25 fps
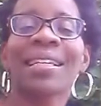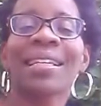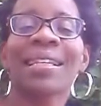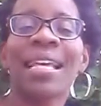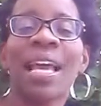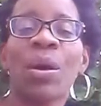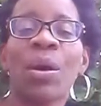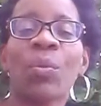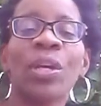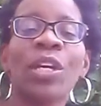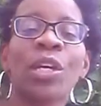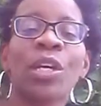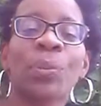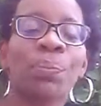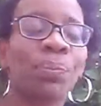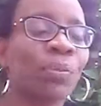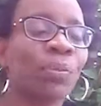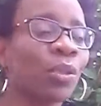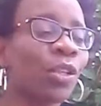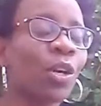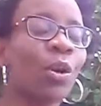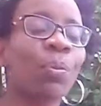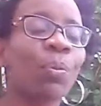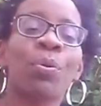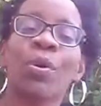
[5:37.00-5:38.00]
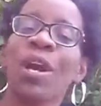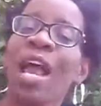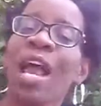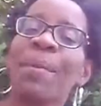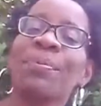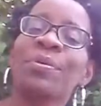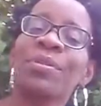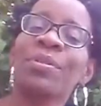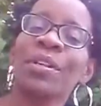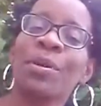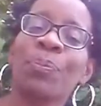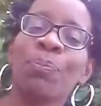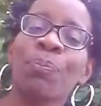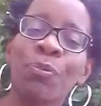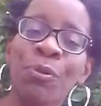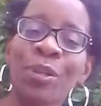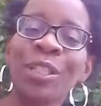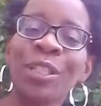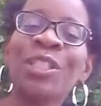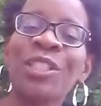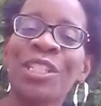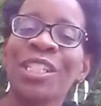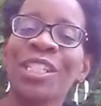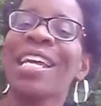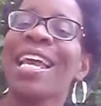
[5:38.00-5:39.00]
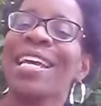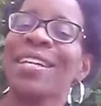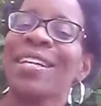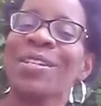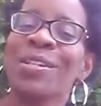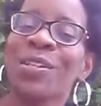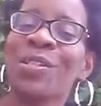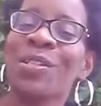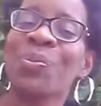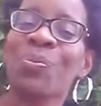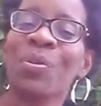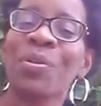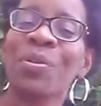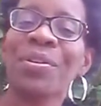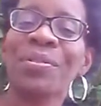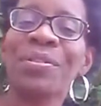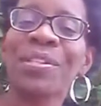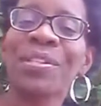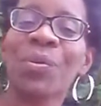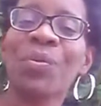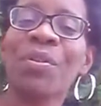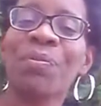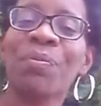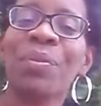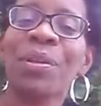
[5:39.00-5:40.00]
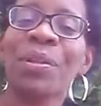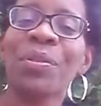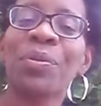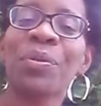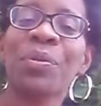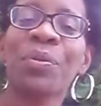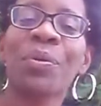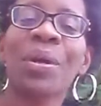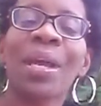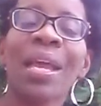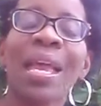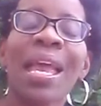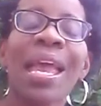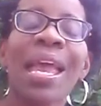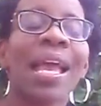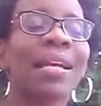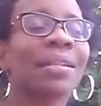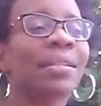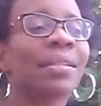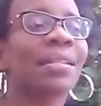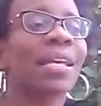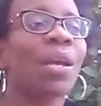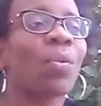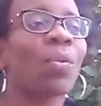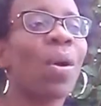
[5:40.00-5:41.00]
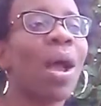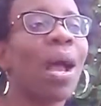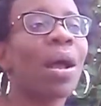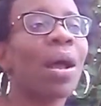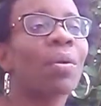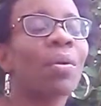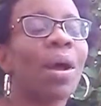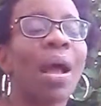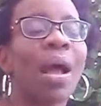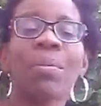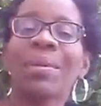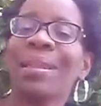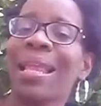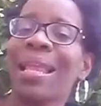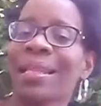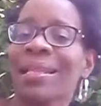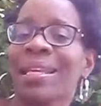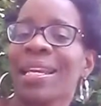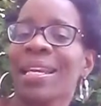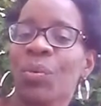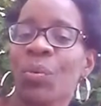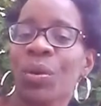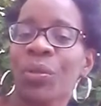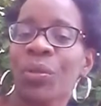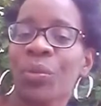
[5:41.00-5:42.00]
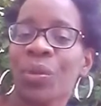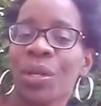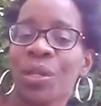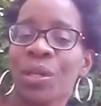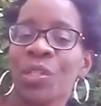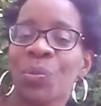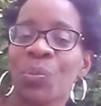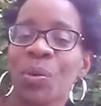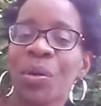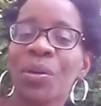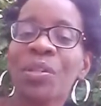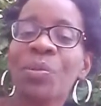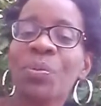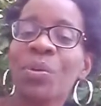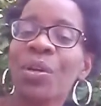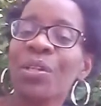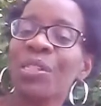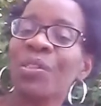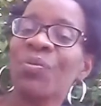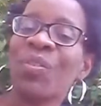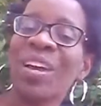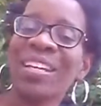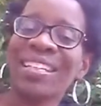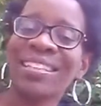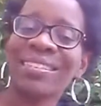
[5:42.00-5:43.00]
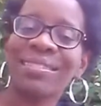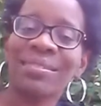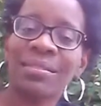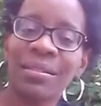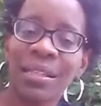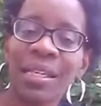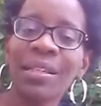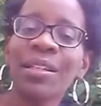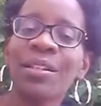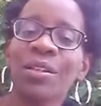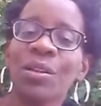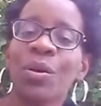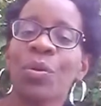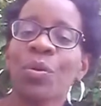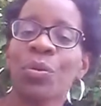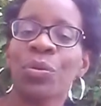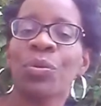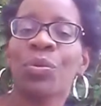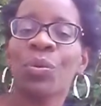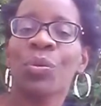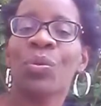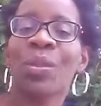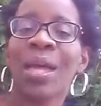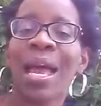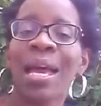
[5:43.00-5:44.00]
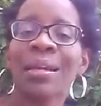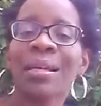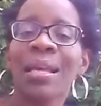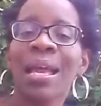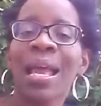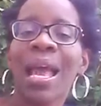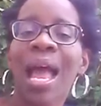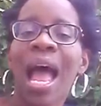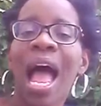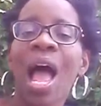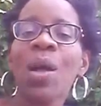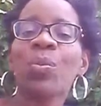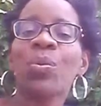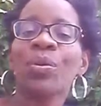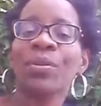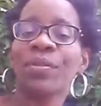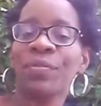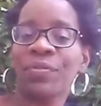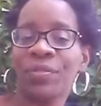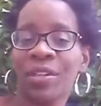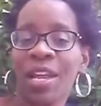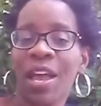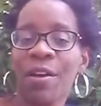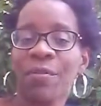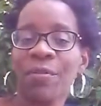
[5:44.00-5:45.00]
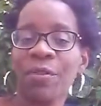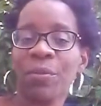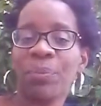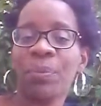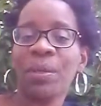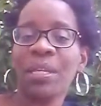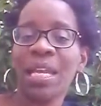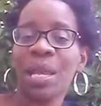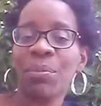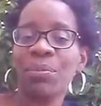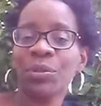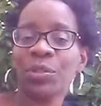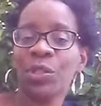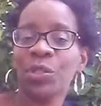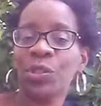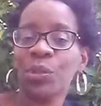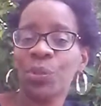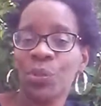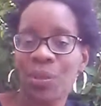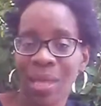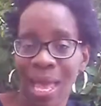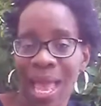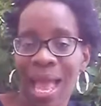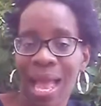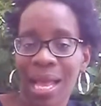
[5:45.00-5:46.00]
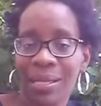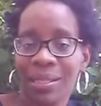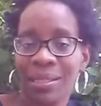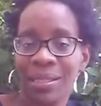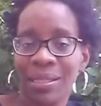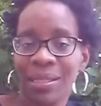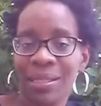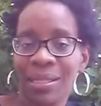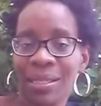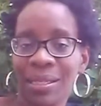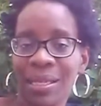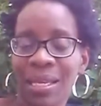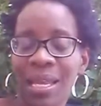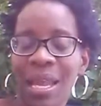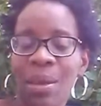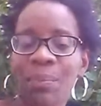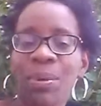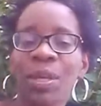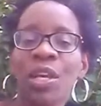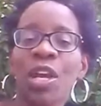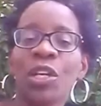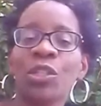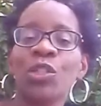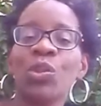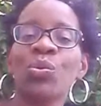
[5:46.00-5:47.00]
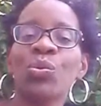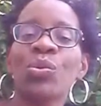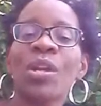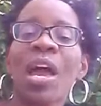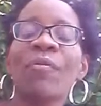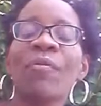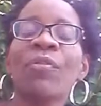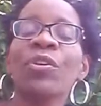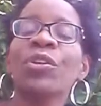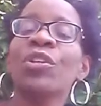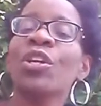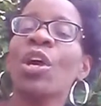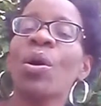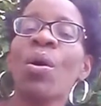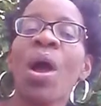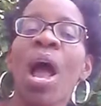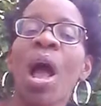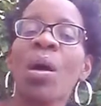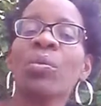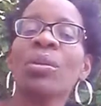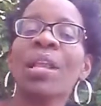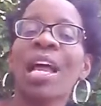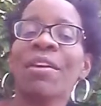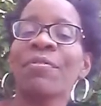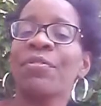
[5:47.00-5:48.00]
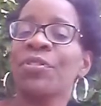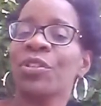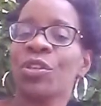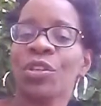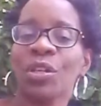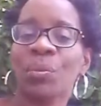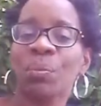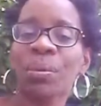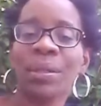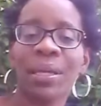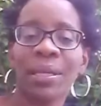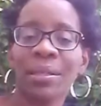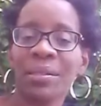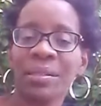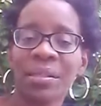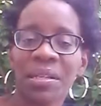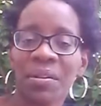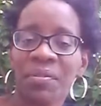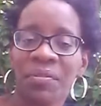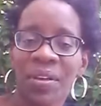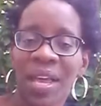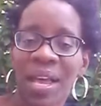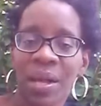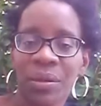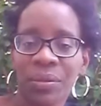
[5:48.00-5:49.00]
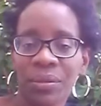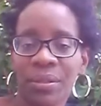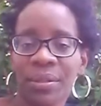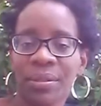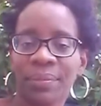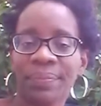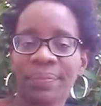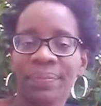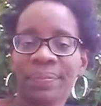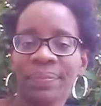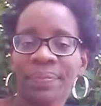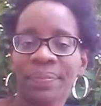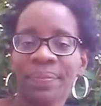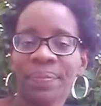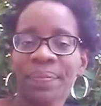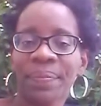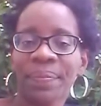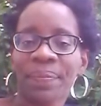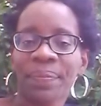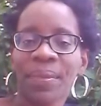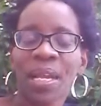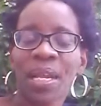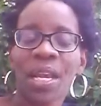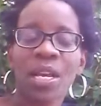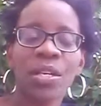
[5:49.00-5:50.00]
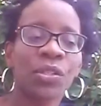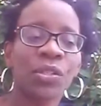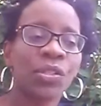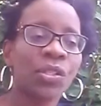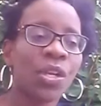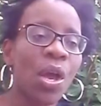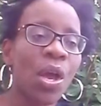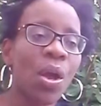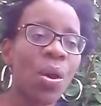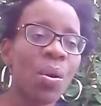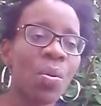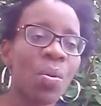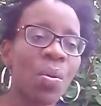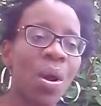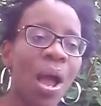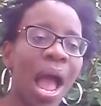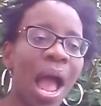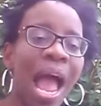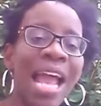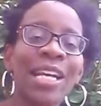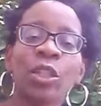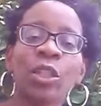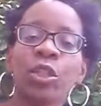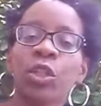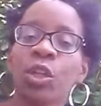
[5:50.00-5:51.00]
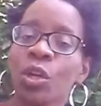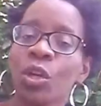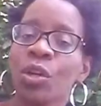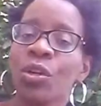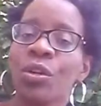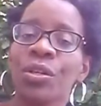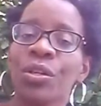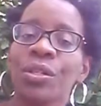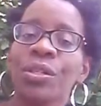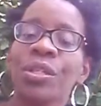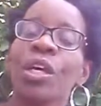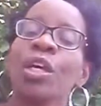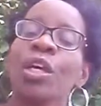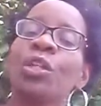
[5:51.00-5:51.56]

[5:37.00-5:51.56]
that we could, perhaps appreciate an experience that we've been through and say, wow, I'm glad that I went through that experience, because if I didn't go through that, I would have never been able to do that. Because you never know how life is going to play itself out. So I learned